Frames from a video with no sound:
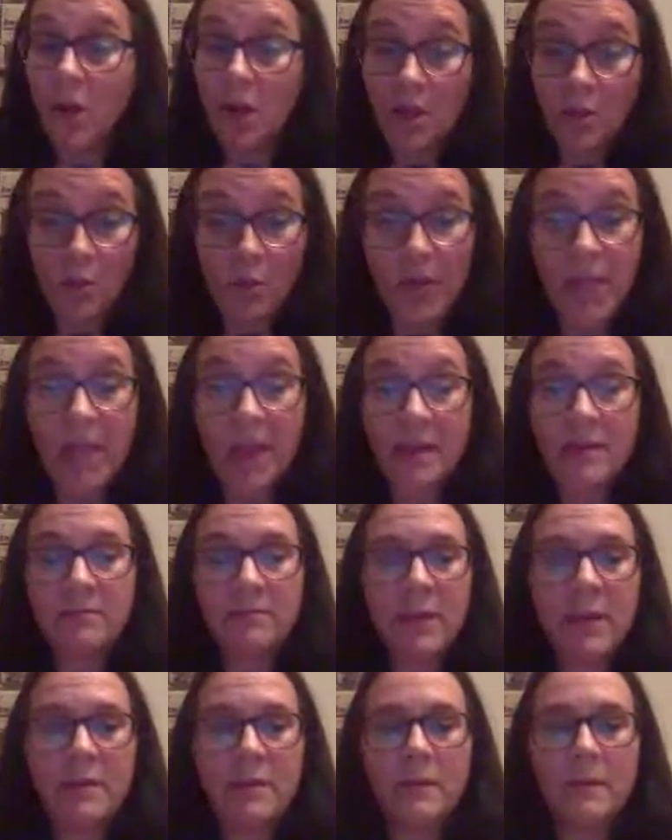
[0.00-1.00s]
we can
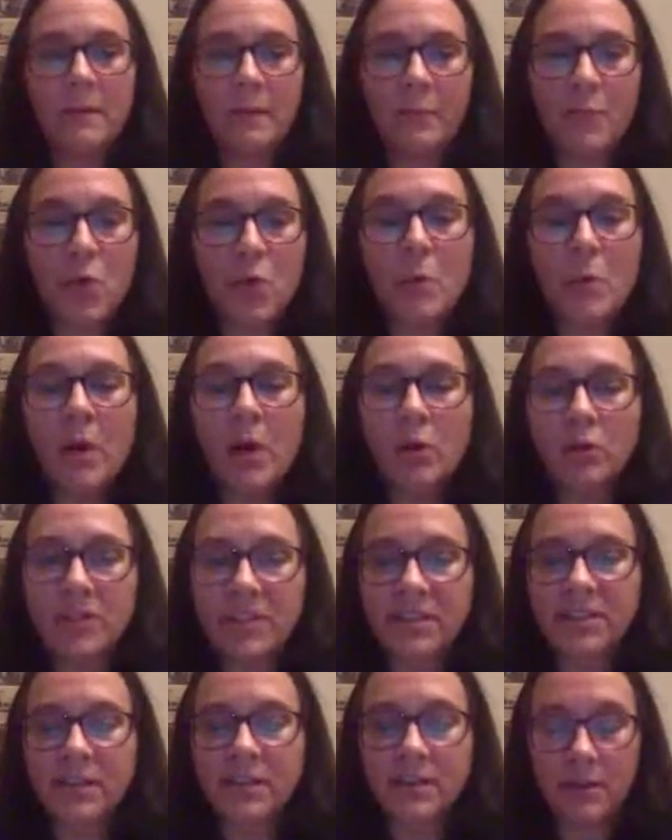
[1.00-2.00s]
promote
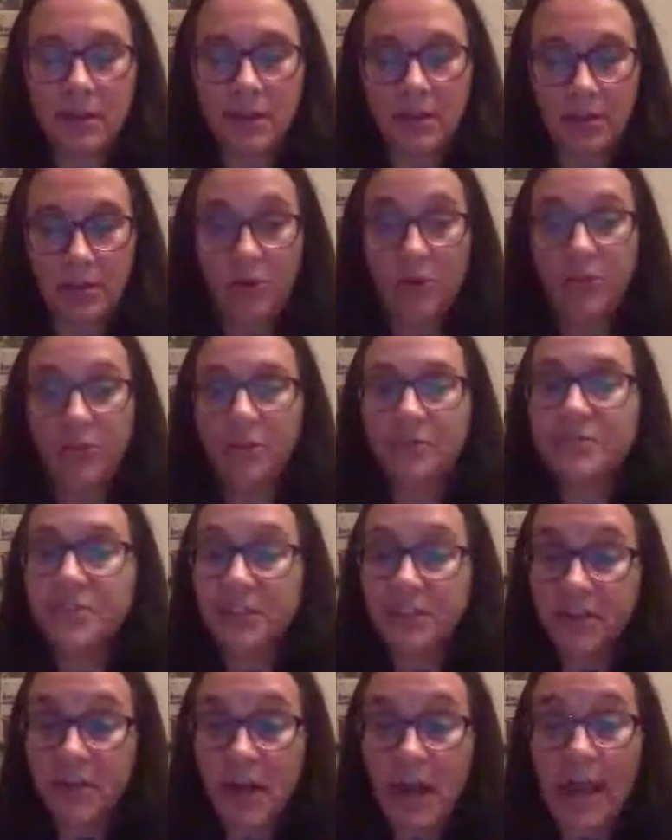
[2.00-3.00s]
use of
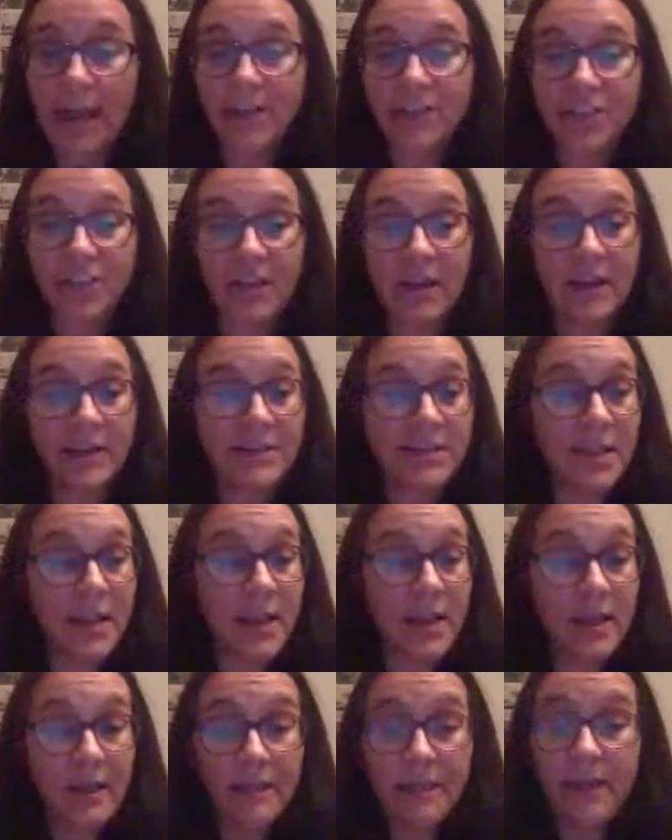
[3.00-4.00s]
certain hashtags
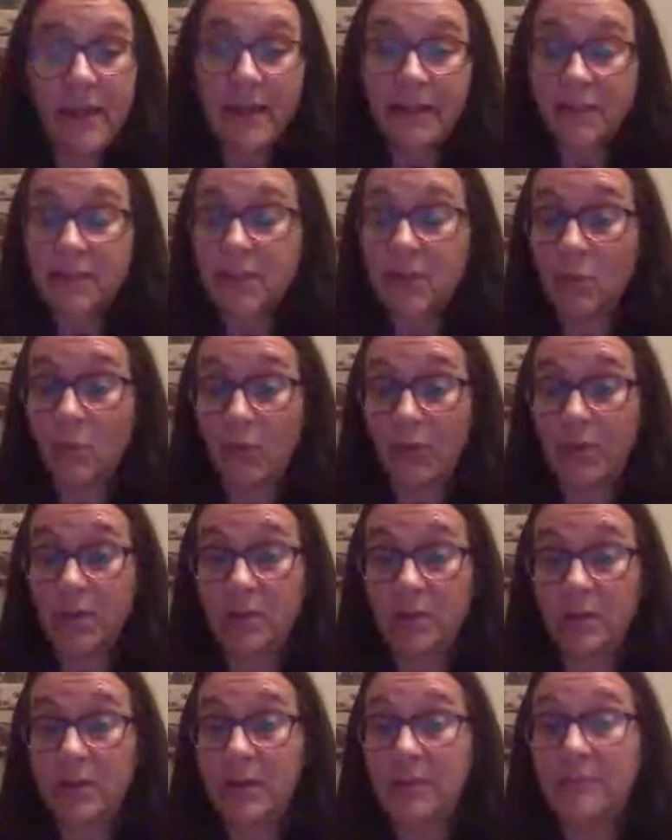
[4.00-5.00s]
that
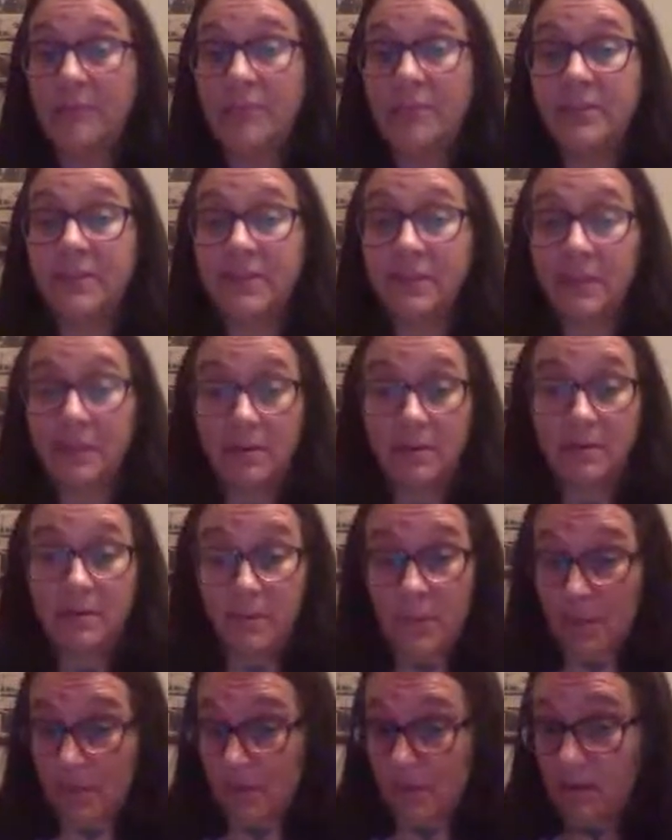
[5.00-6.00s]
will give us
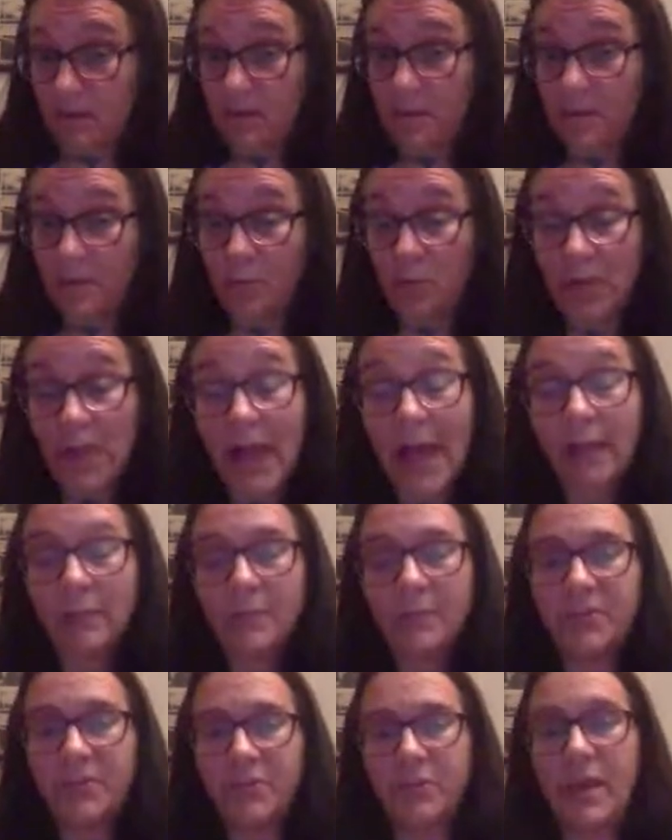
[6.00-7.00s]
will
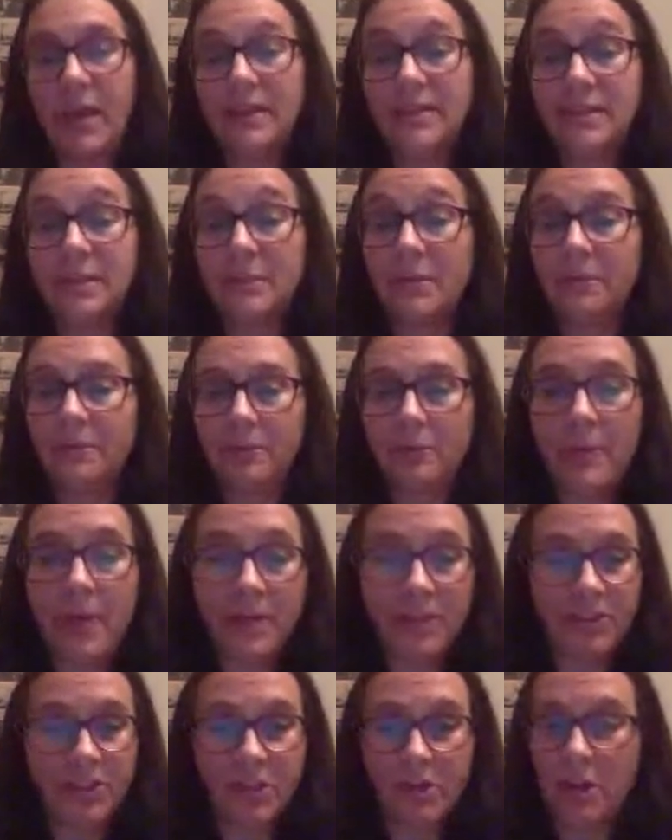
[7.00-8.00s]
help us to get some
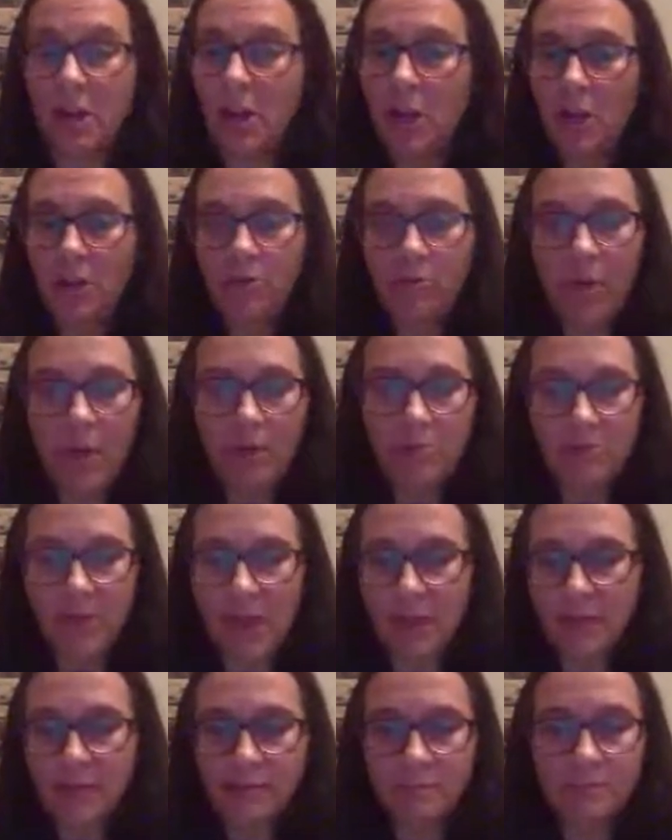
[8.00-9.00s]
information in
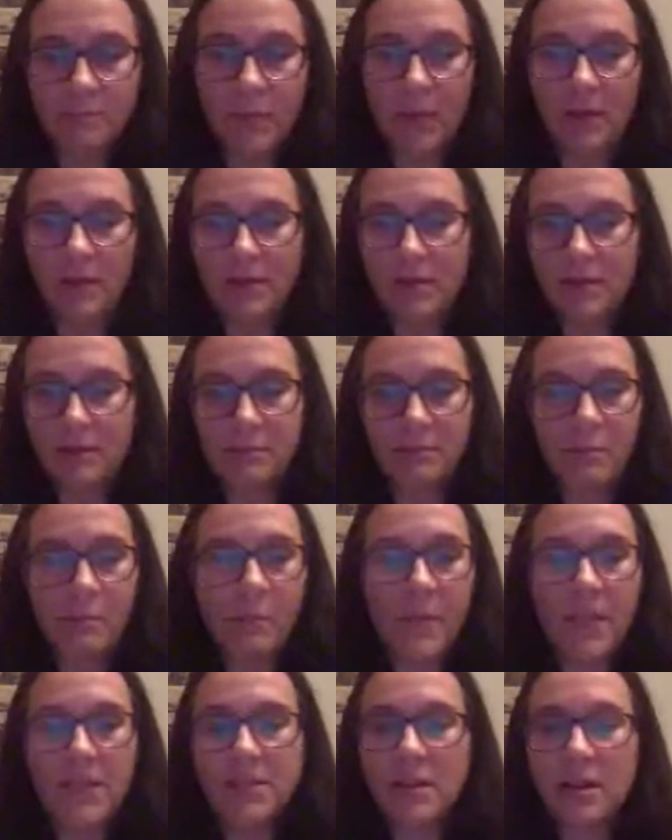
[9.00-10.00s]
the
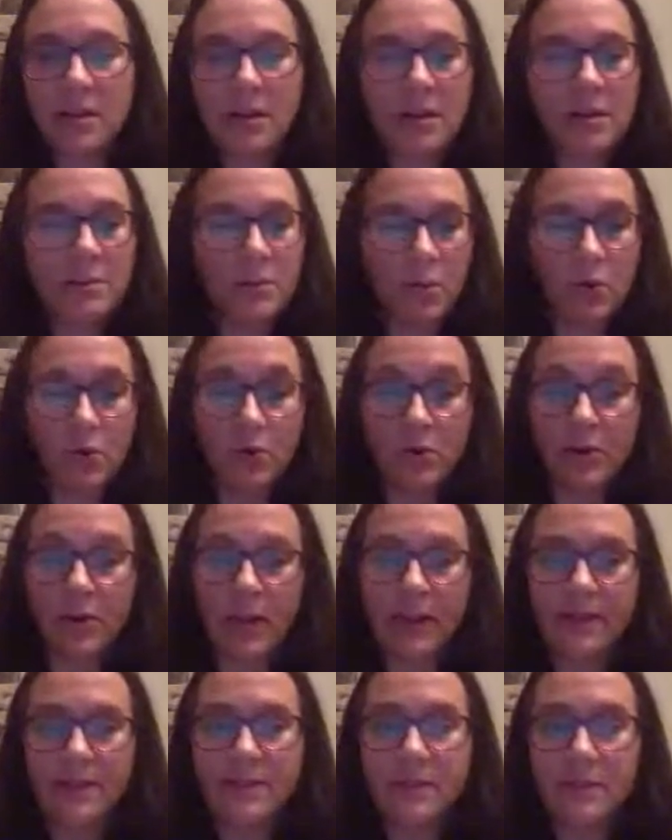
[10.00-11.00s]
midterm or
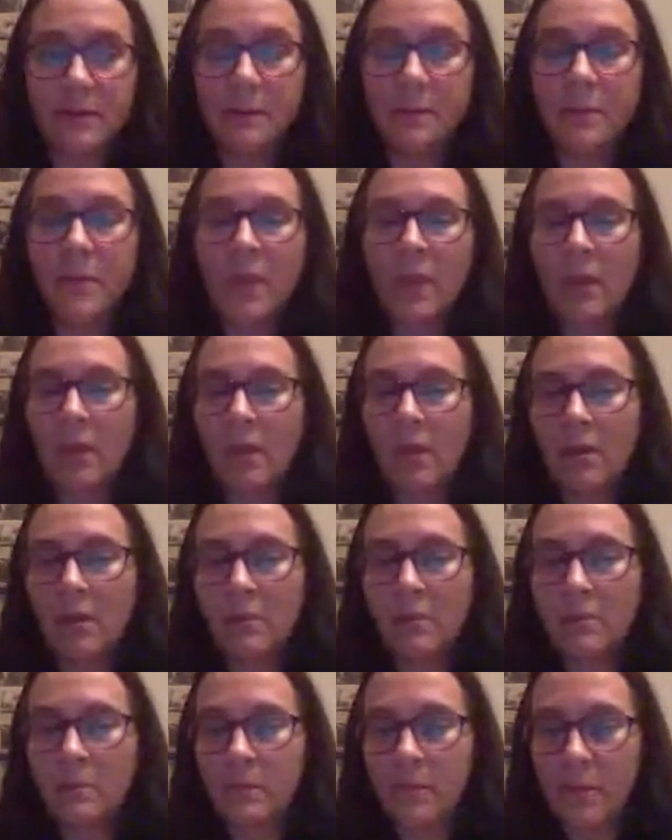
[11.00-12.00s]
at the
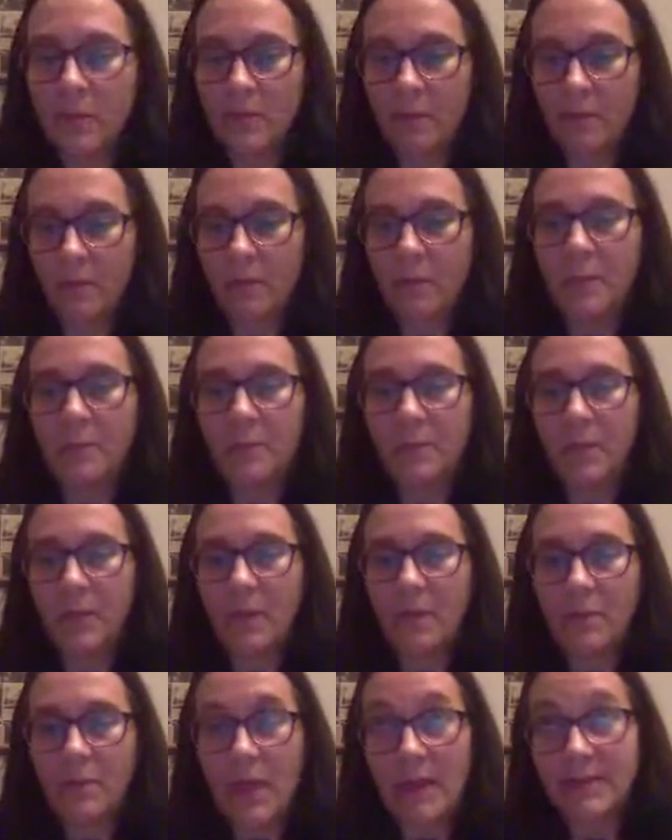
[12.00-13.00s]

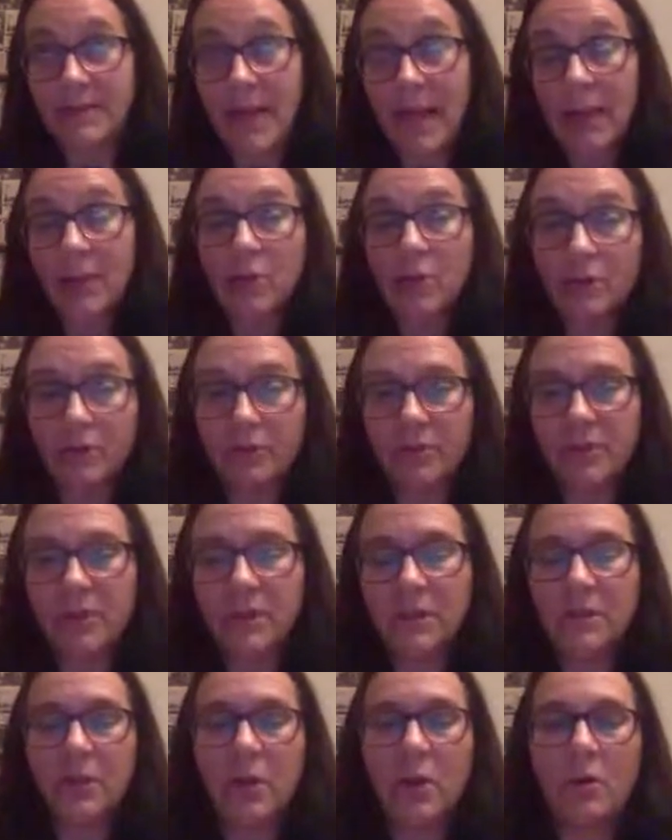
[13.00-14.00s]
end of
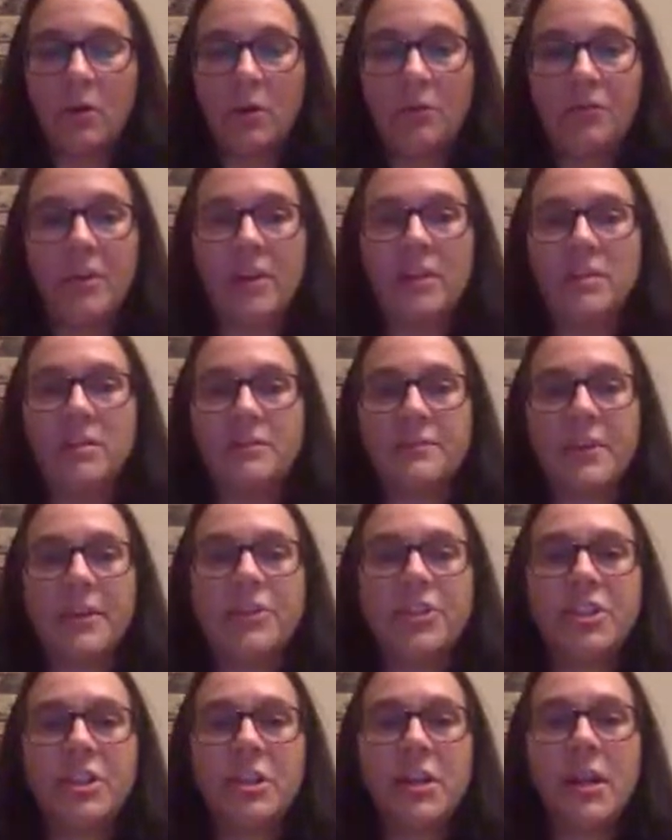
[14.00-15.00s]
the
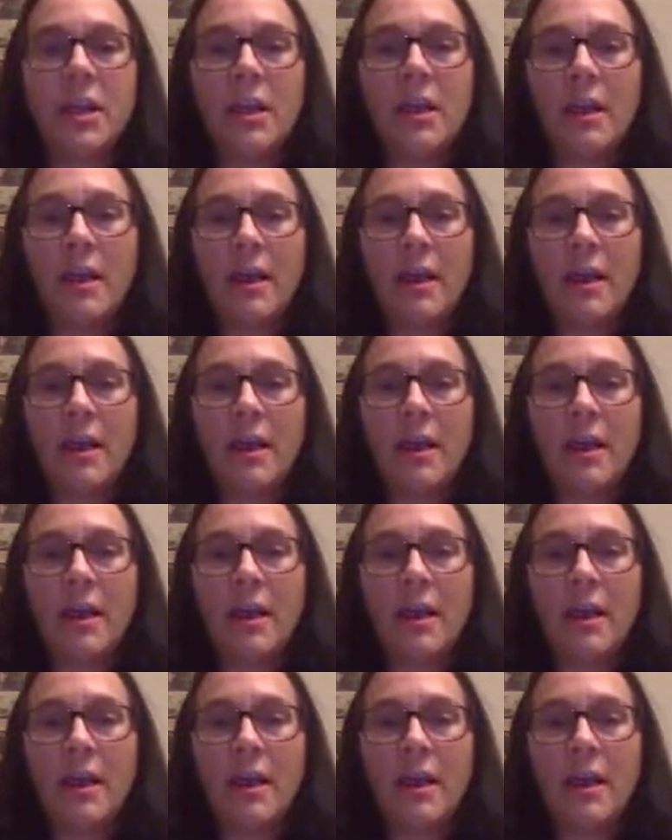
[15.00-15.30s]
intervention.